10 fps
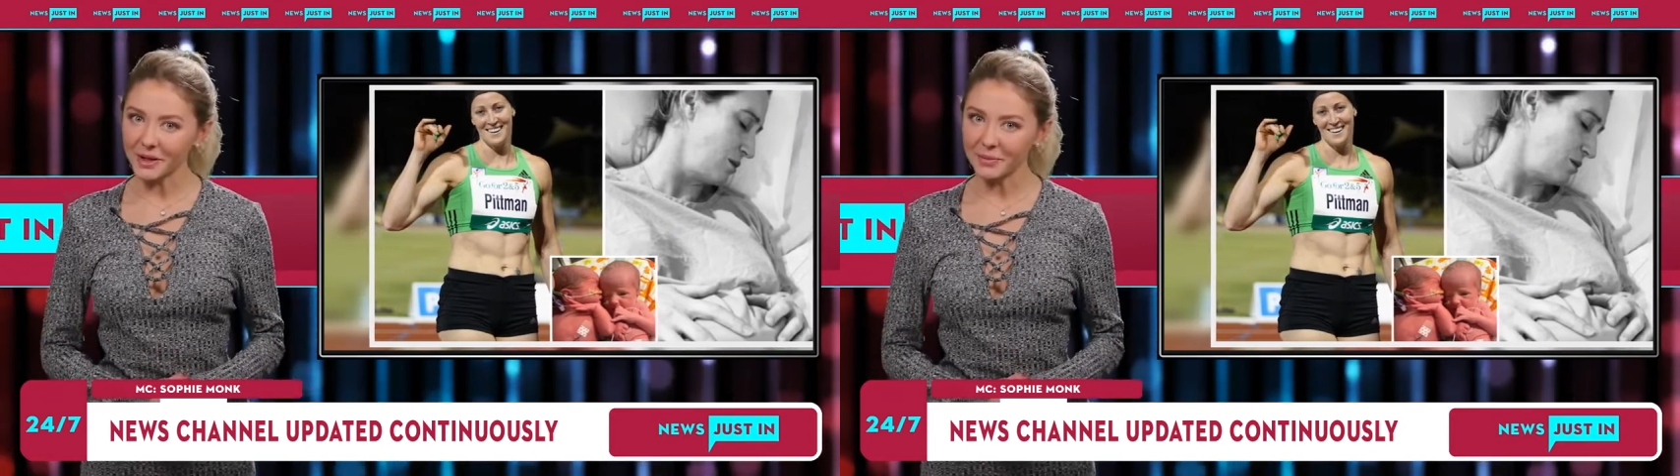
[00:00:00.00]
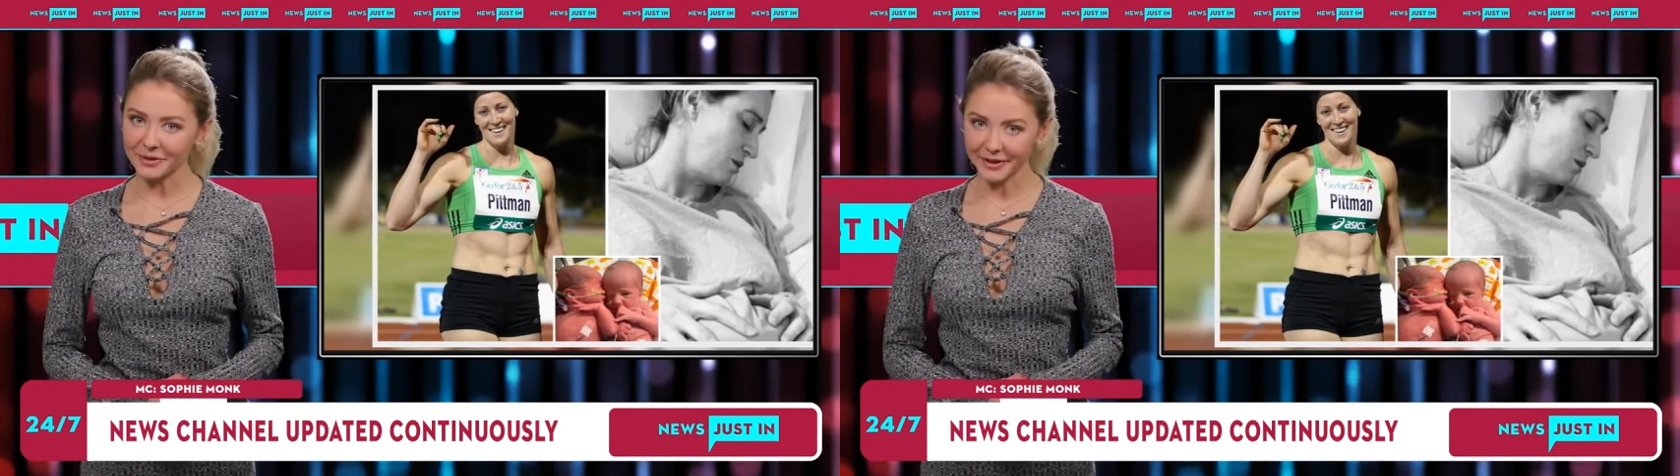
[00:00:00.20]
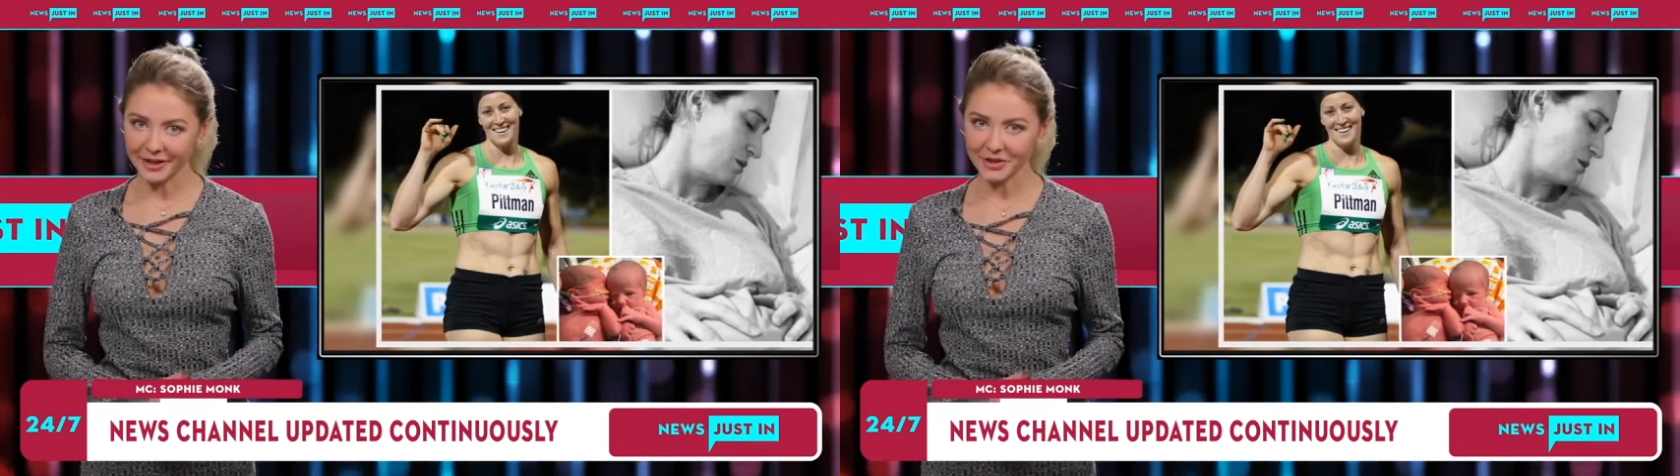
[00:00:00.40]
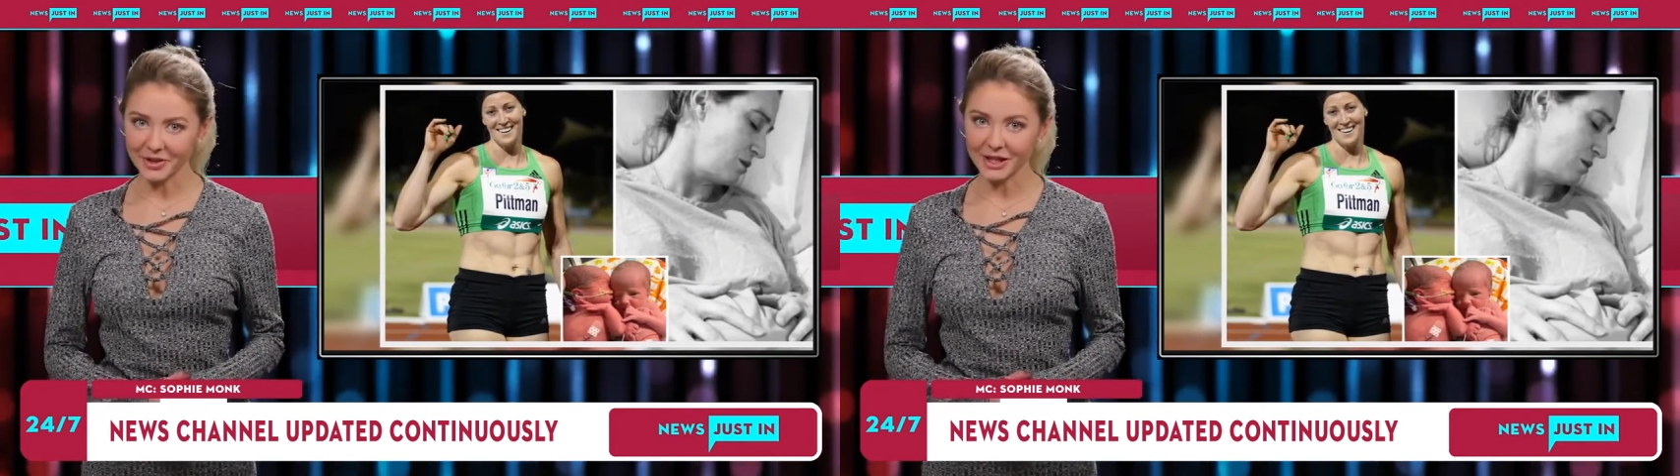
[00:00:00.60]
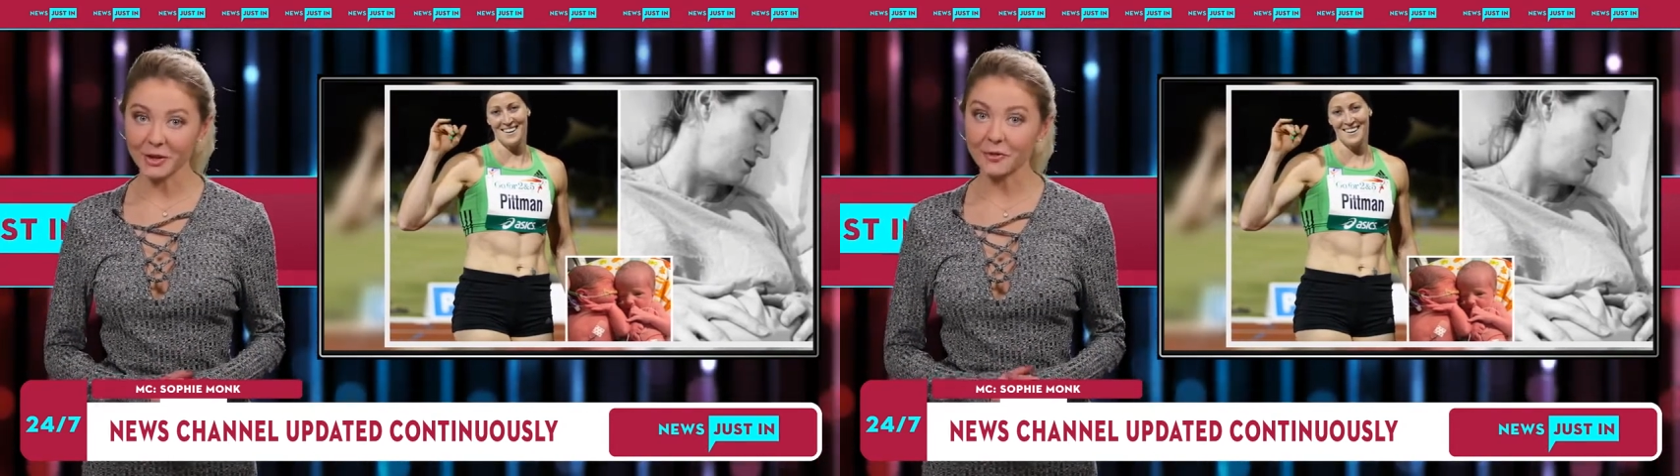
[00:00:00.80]
that is even
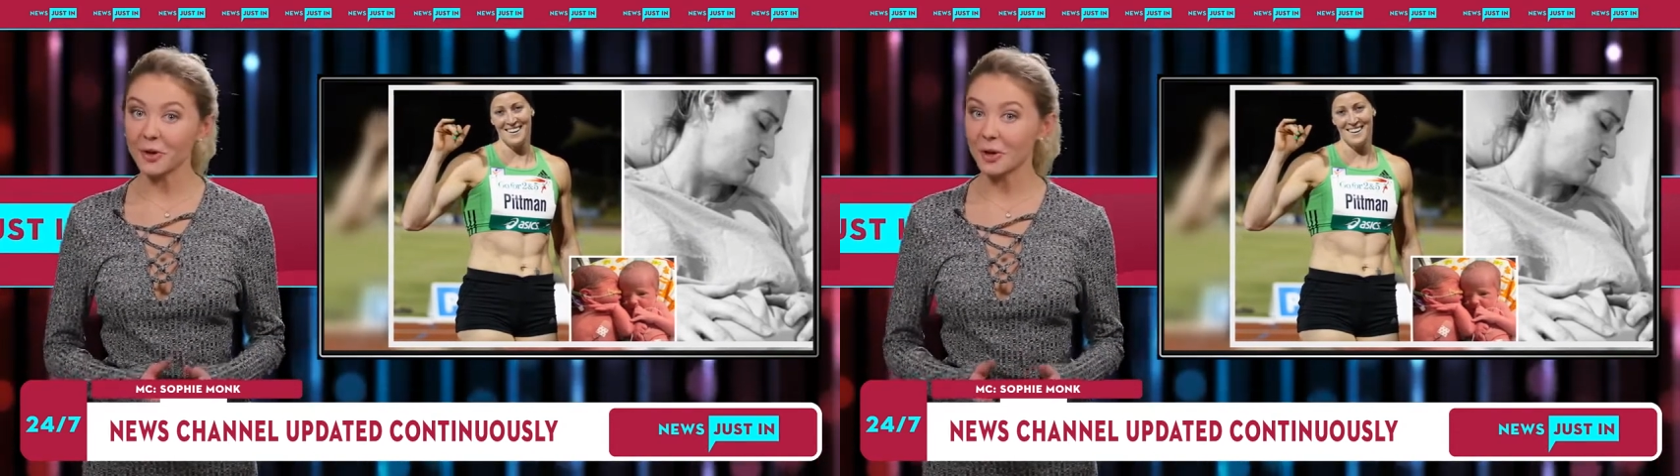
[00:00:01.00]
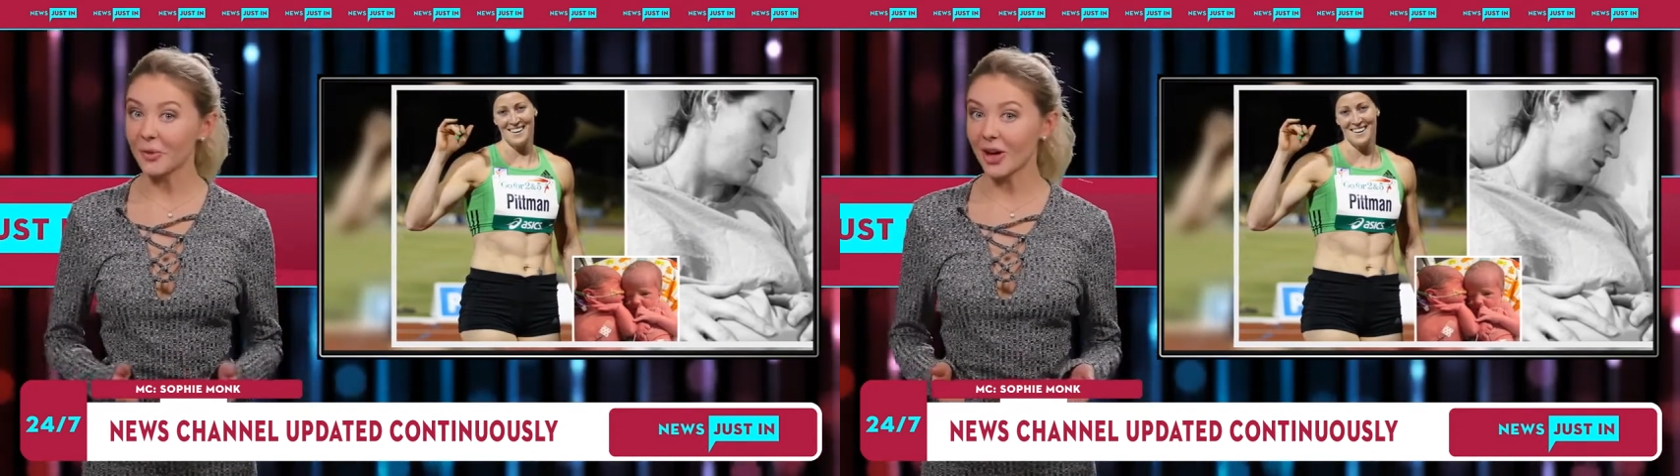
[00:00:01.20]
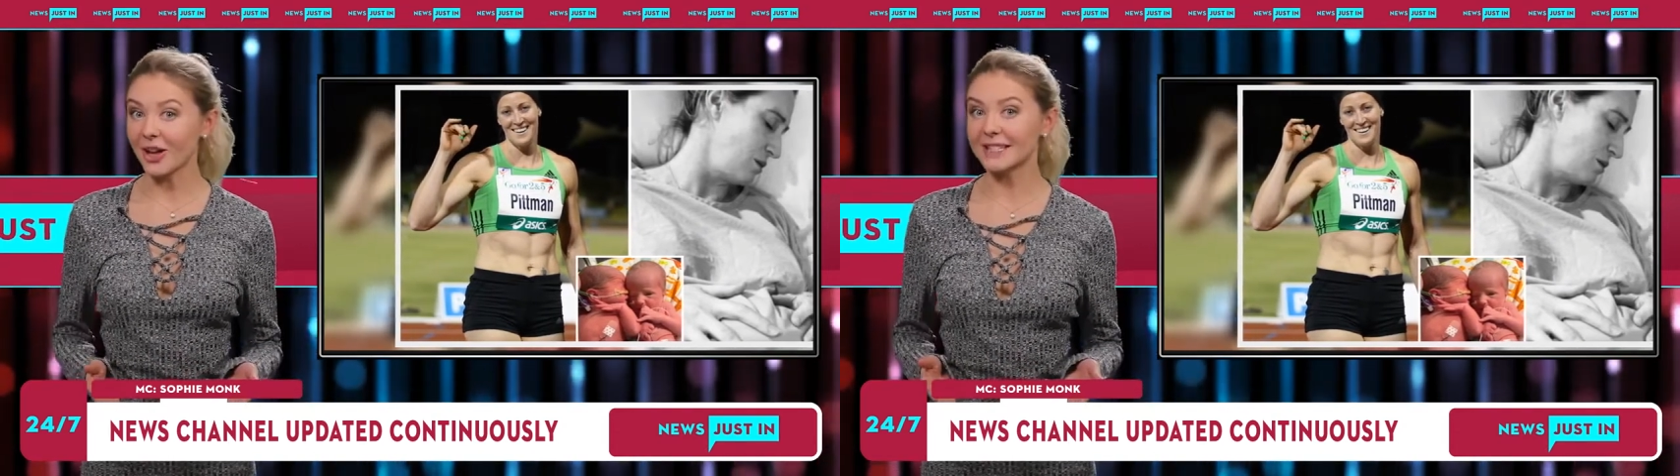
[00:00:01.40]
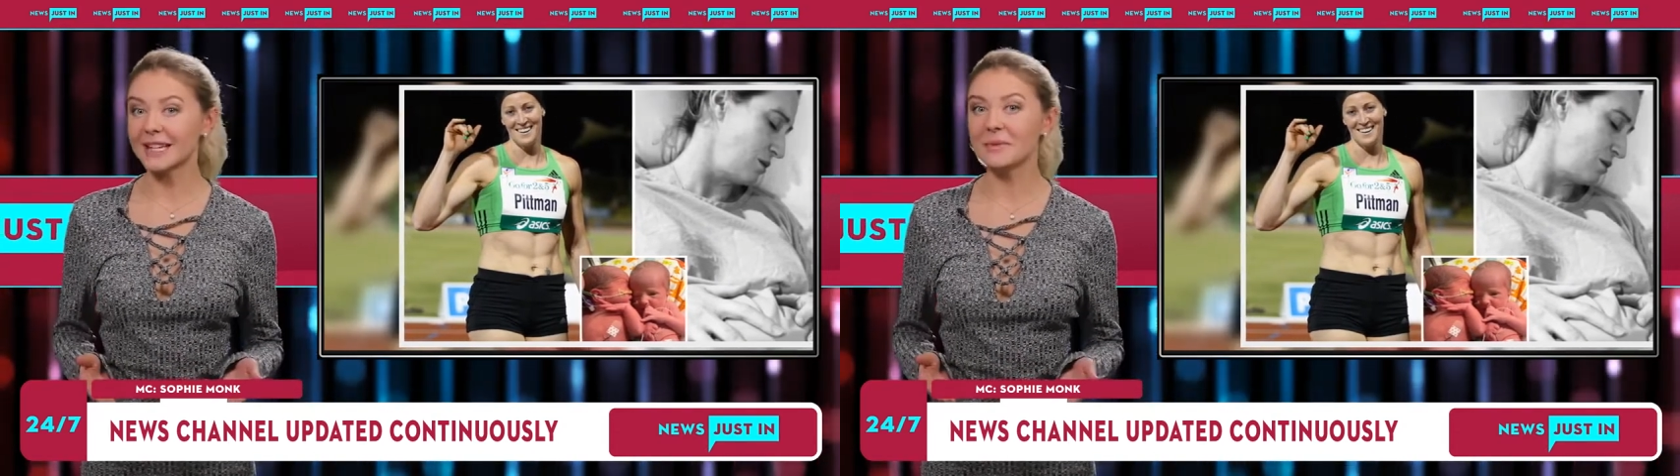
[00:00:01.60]
more wonderful.